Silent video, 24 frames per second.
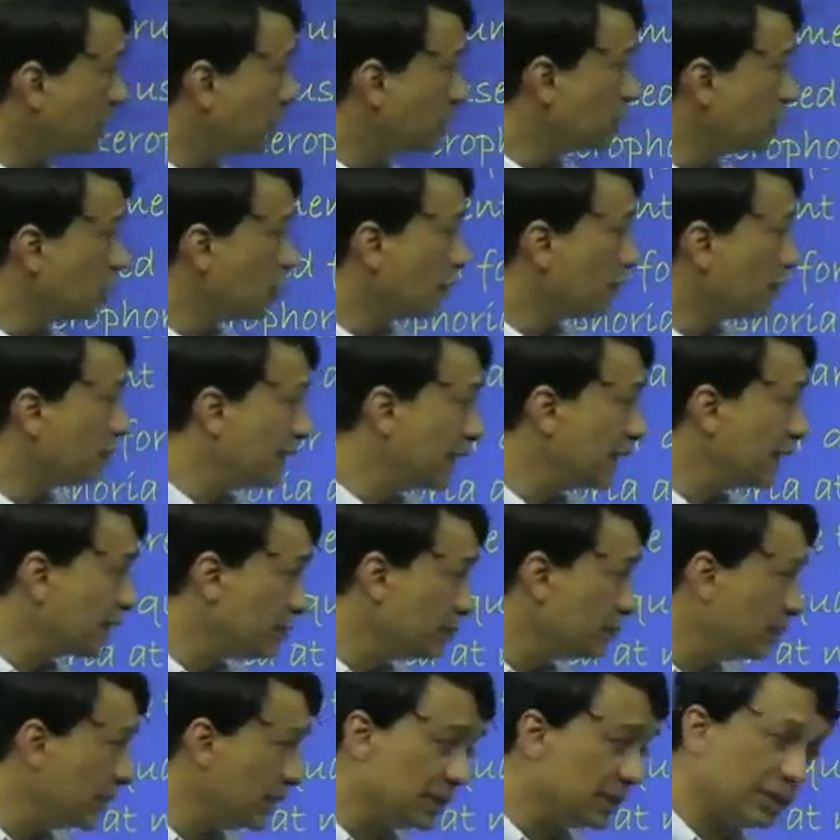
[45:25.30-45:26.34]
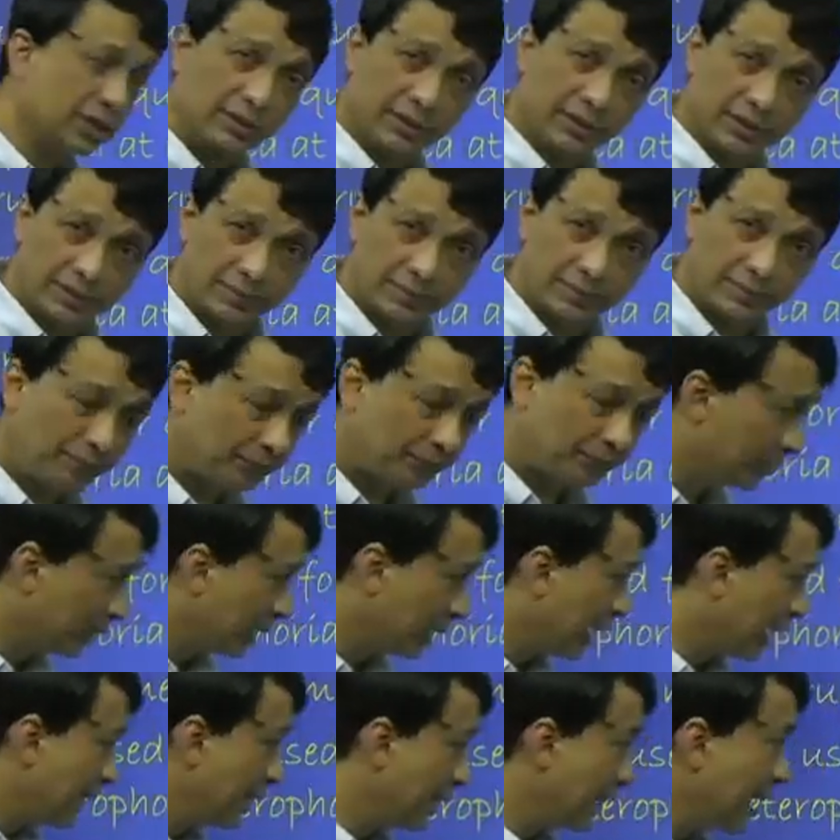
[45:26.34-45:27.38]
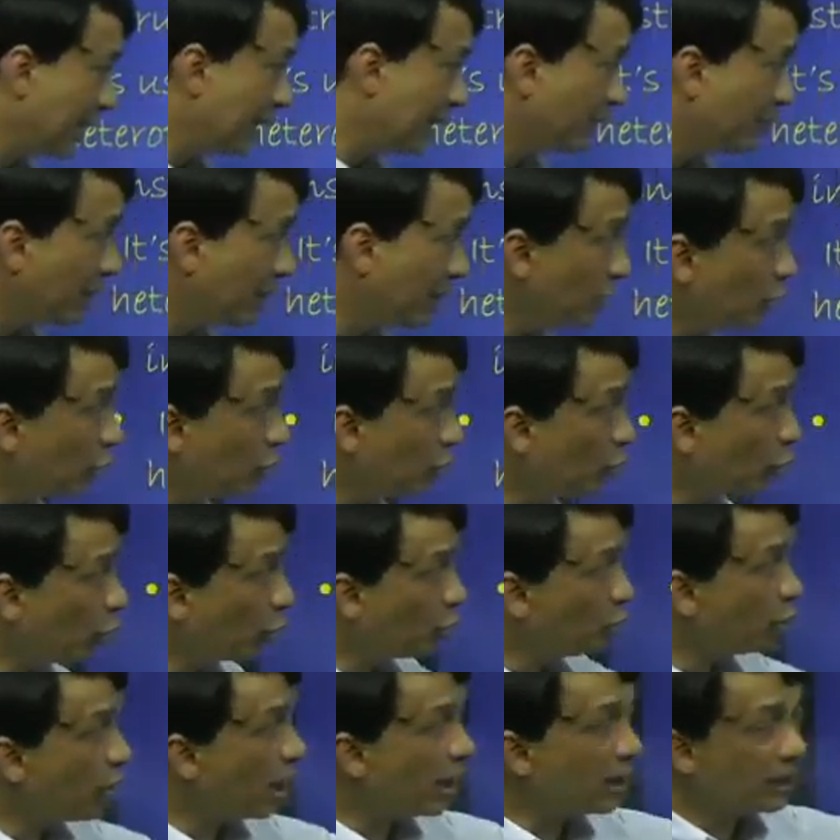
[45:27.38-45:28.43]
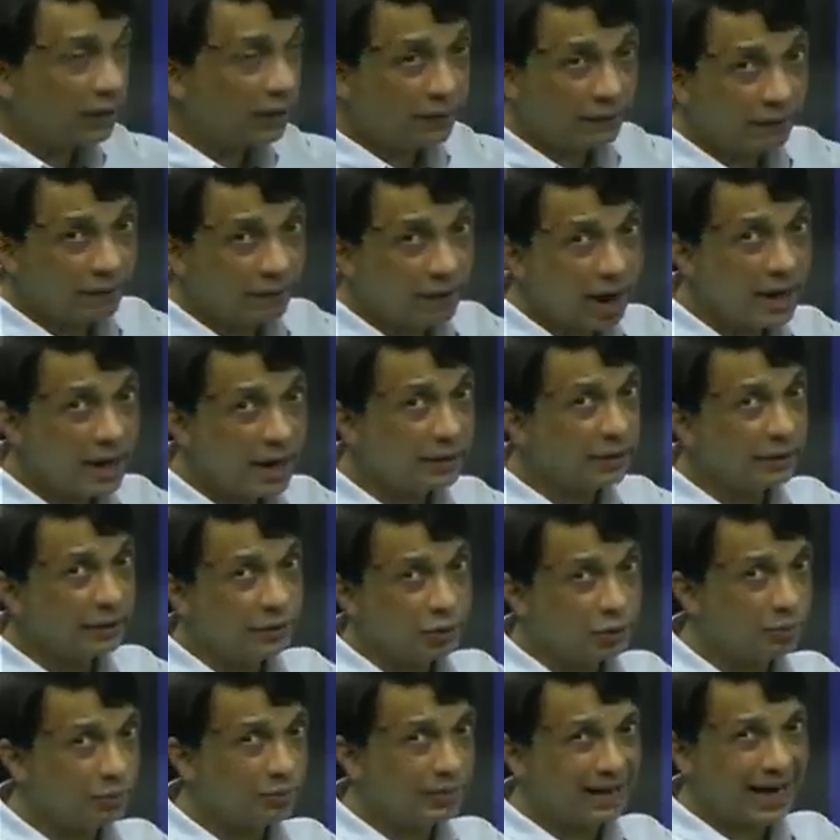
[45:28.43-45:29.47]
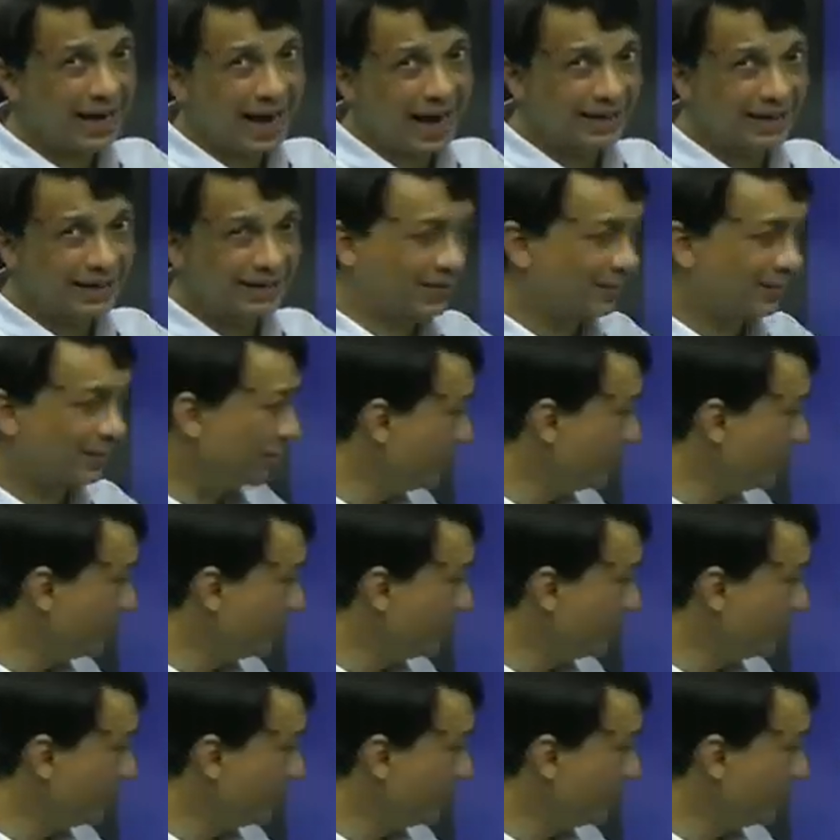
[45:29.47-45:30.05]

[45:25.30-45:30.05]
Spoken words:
distance of 6 meters. That depends on what you identify the instrument as,